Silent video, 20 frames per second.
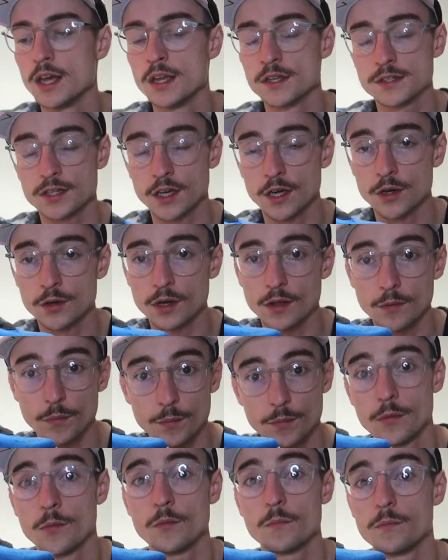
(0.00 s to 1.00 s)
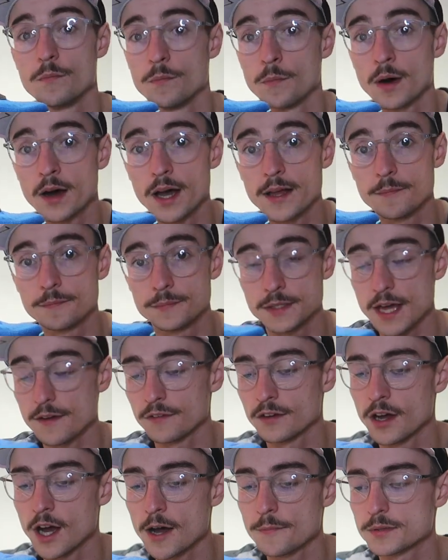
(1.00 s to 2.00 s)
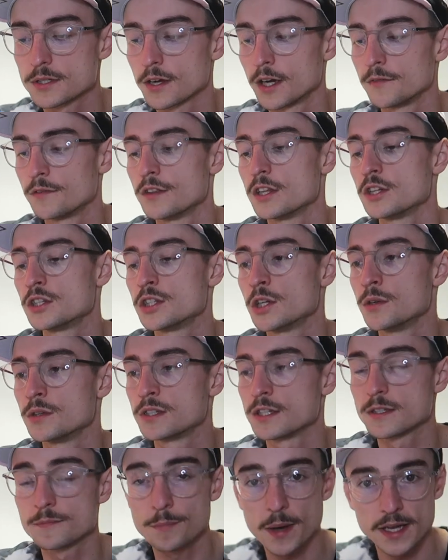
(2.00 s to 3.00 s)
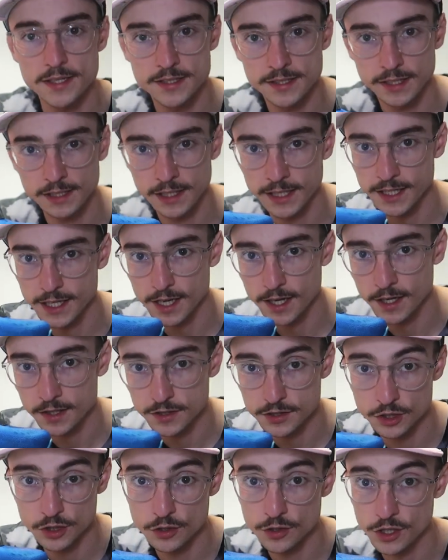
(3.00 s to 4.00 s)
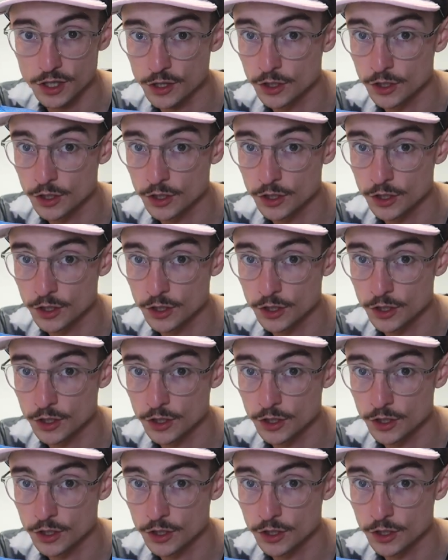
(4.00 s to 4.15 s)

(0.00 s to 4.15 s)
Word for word: So the, my definite upside for this shoe is it's basically a shoe that